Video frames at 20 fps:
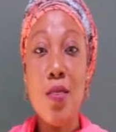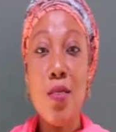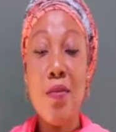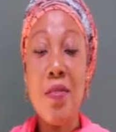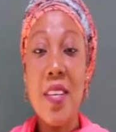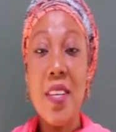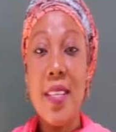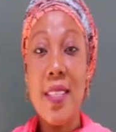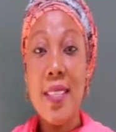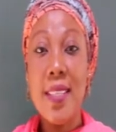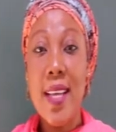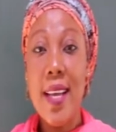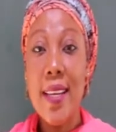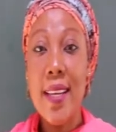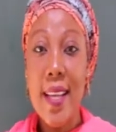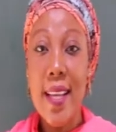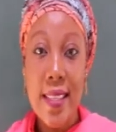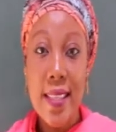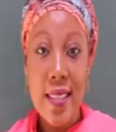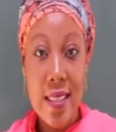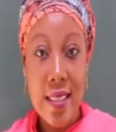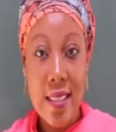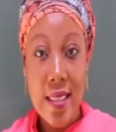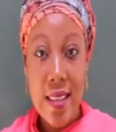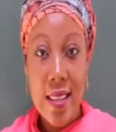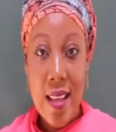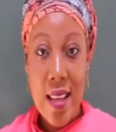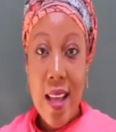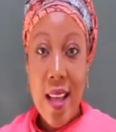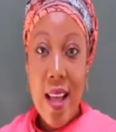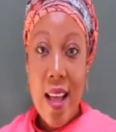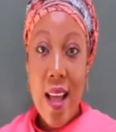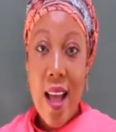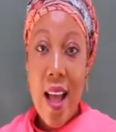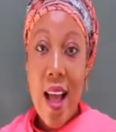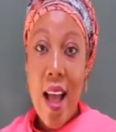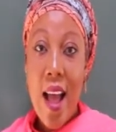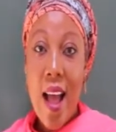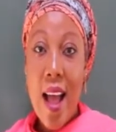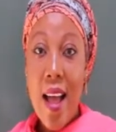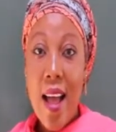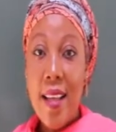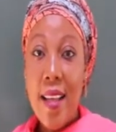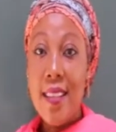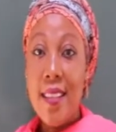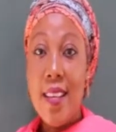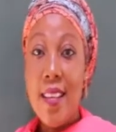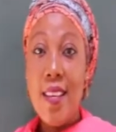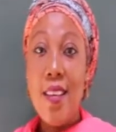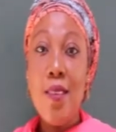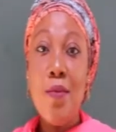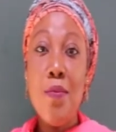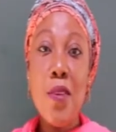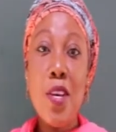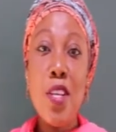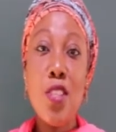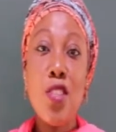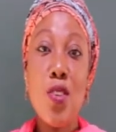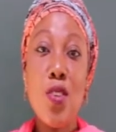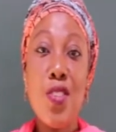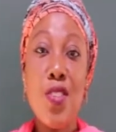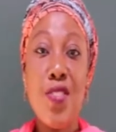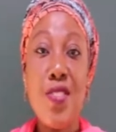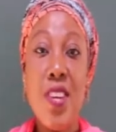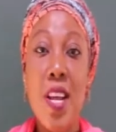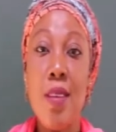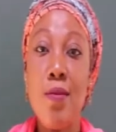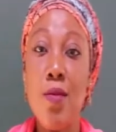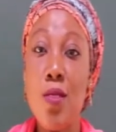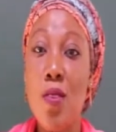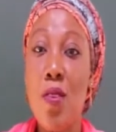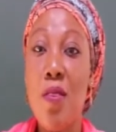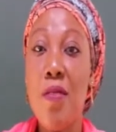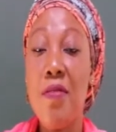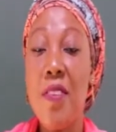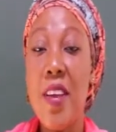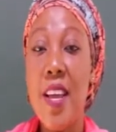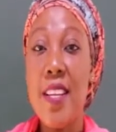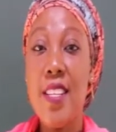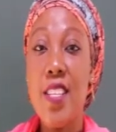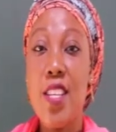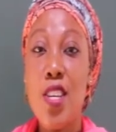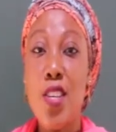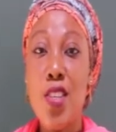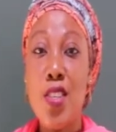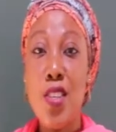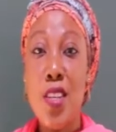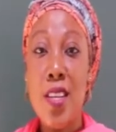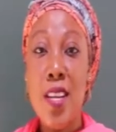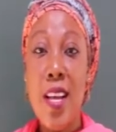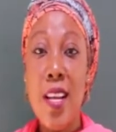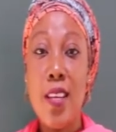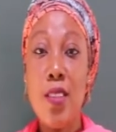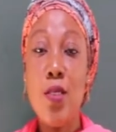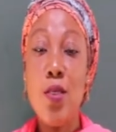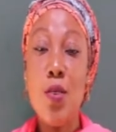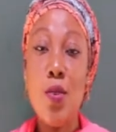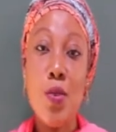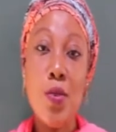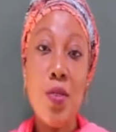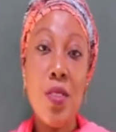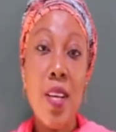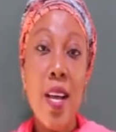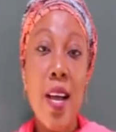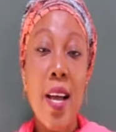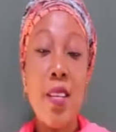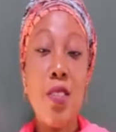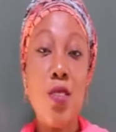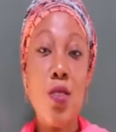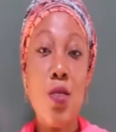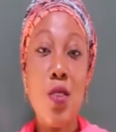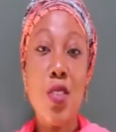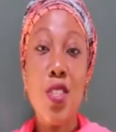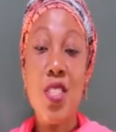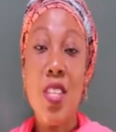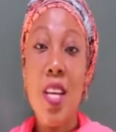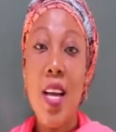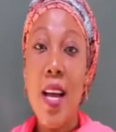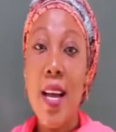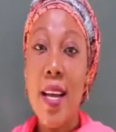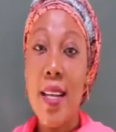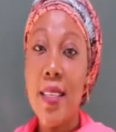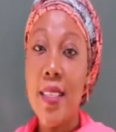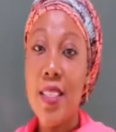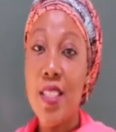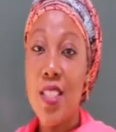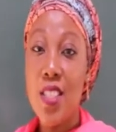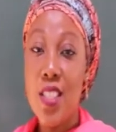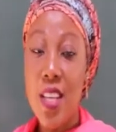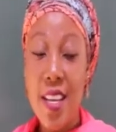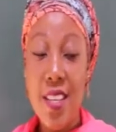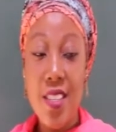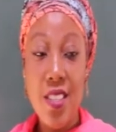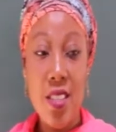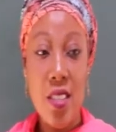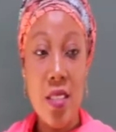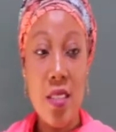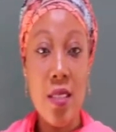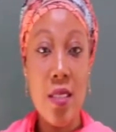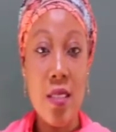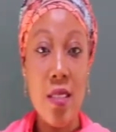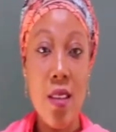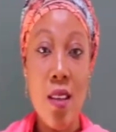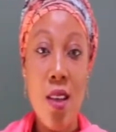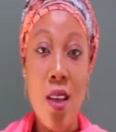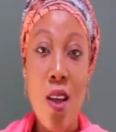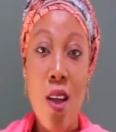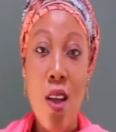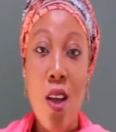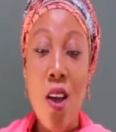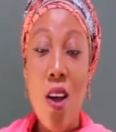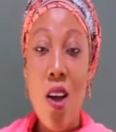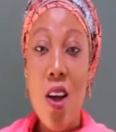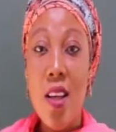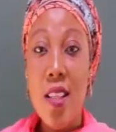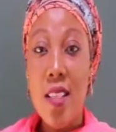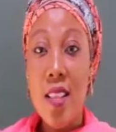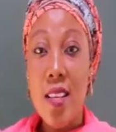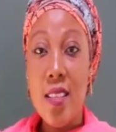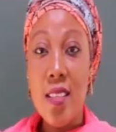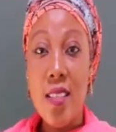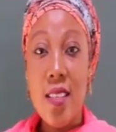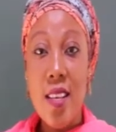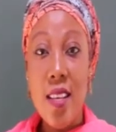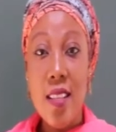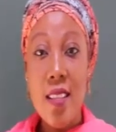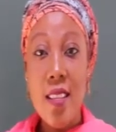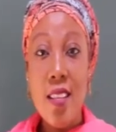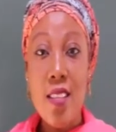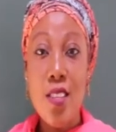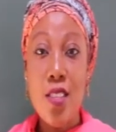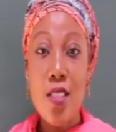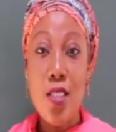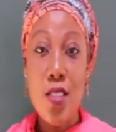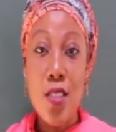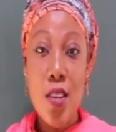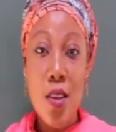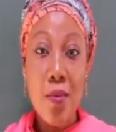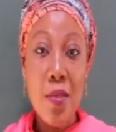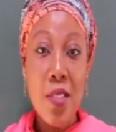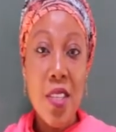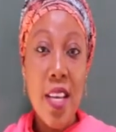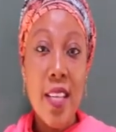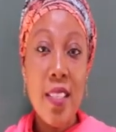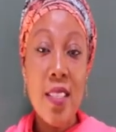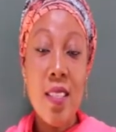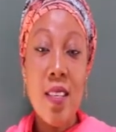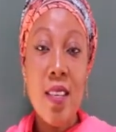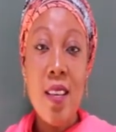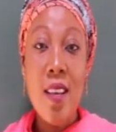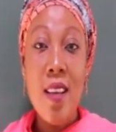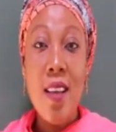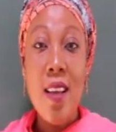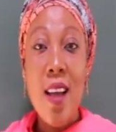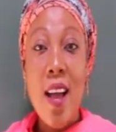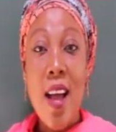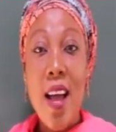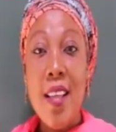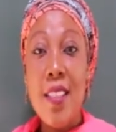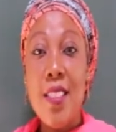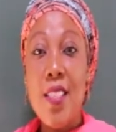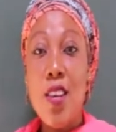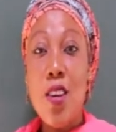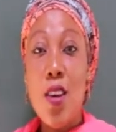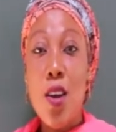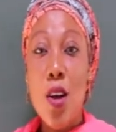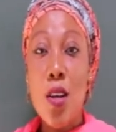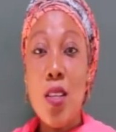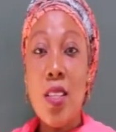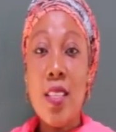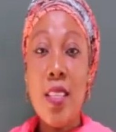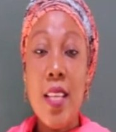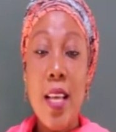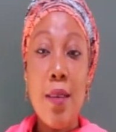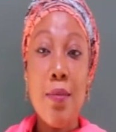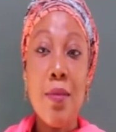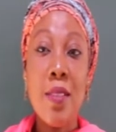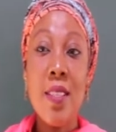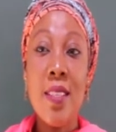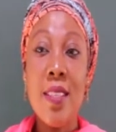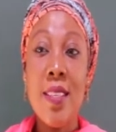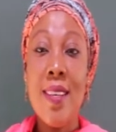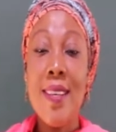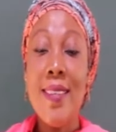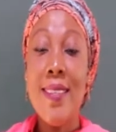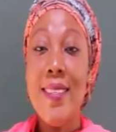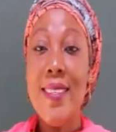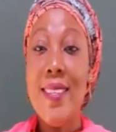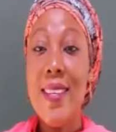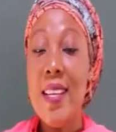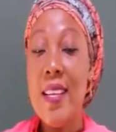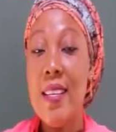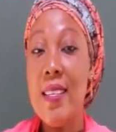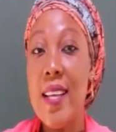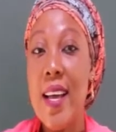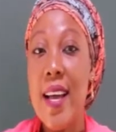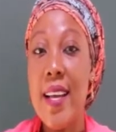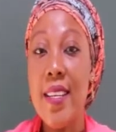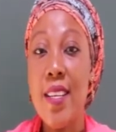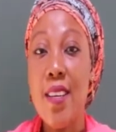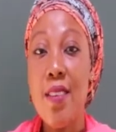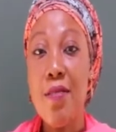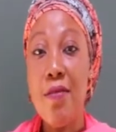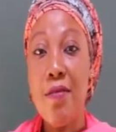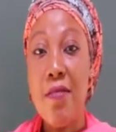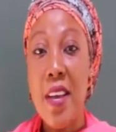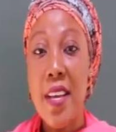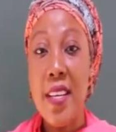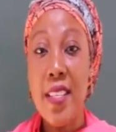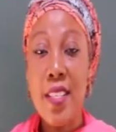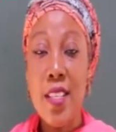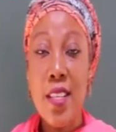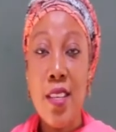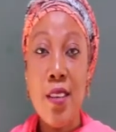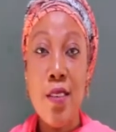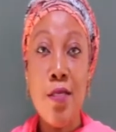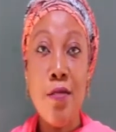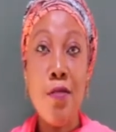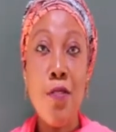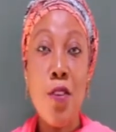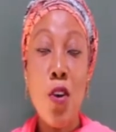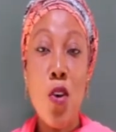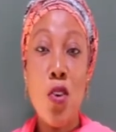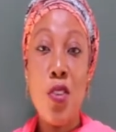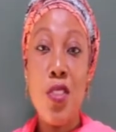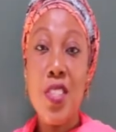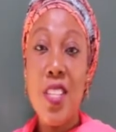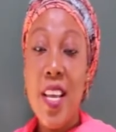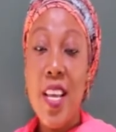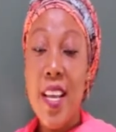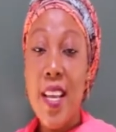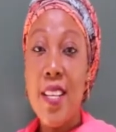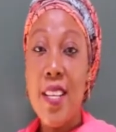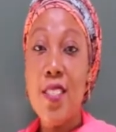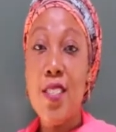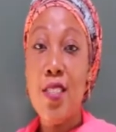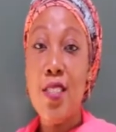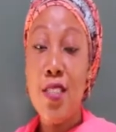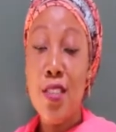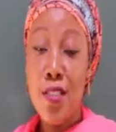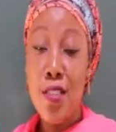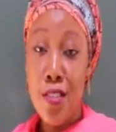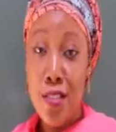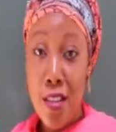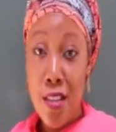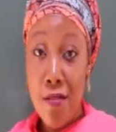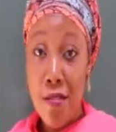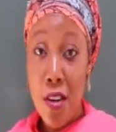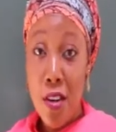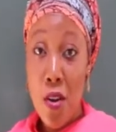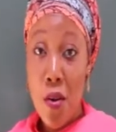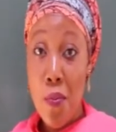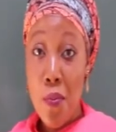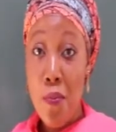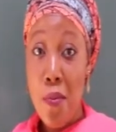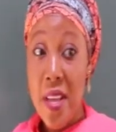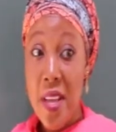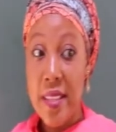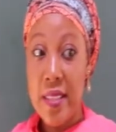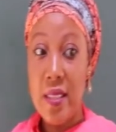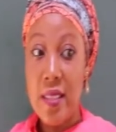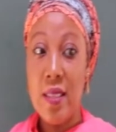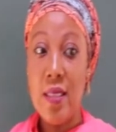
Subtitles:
of internet are the major drives of educational growth and social changes. Understanding the subject and the concepts need an effective content development.